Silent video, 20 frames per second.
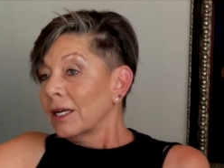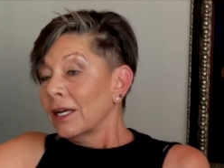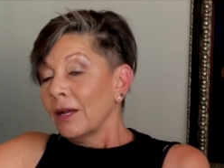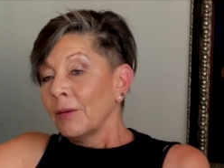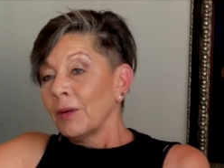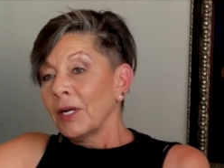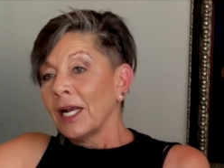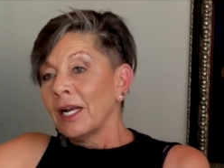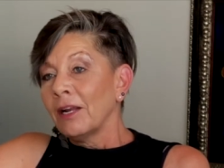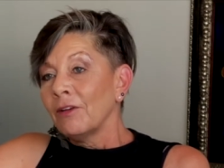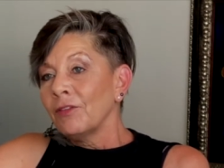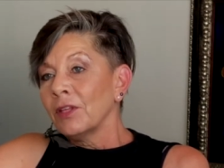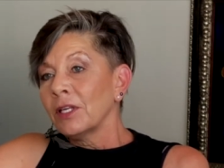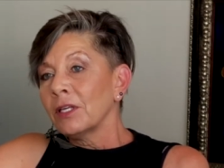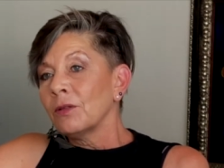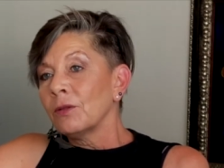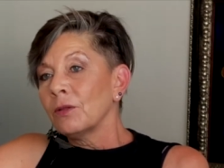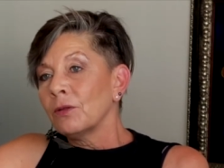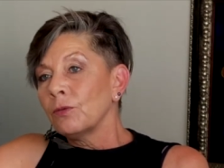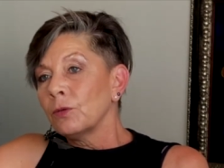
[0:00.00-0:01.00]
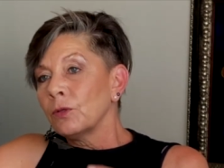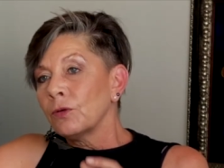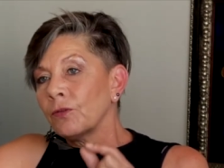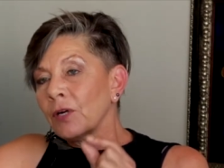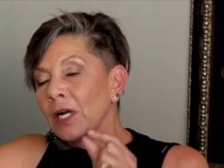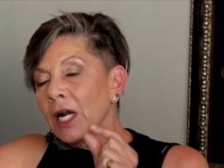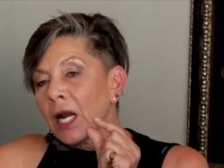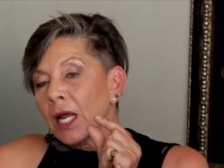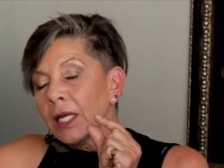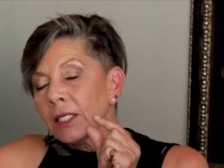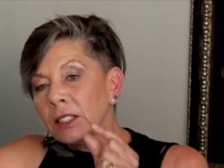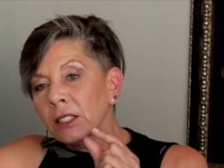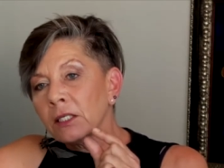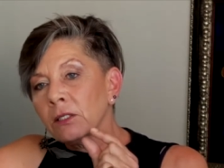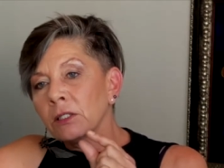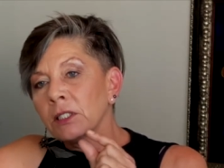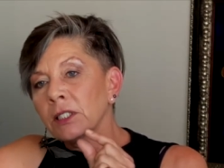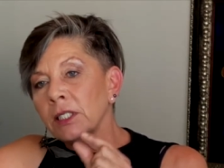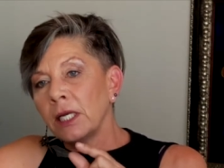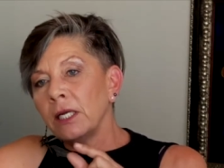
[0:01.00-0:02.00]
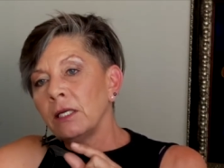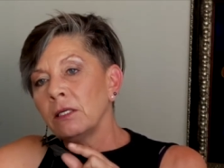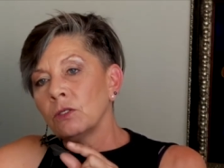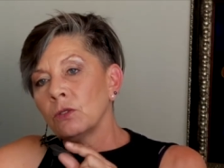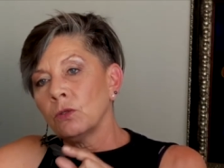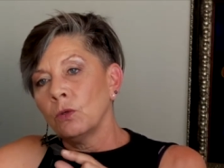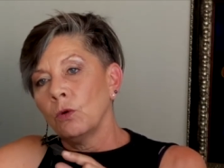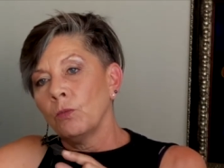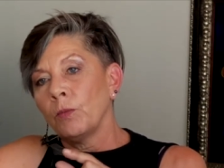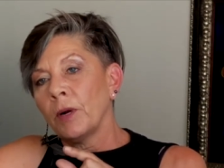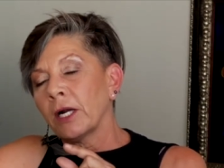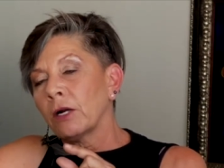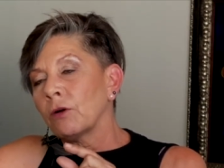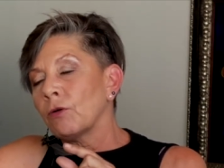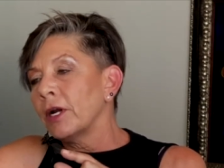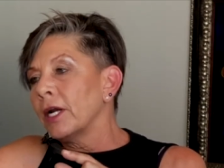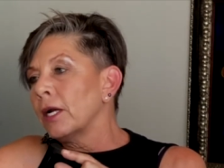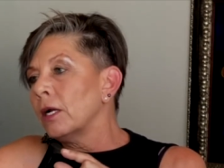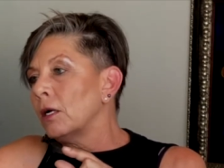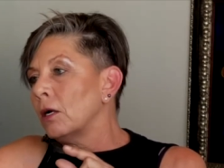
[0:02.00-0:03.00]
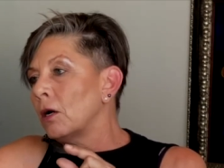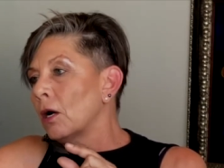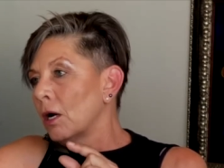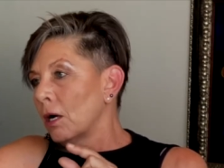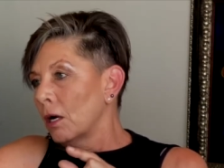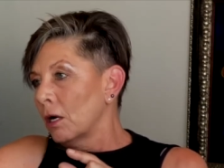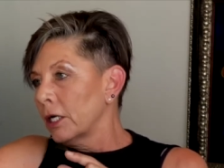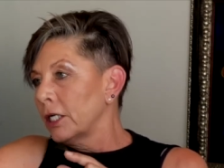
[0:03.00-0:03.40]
And I love the sort of classical TED talk by Greg Garg.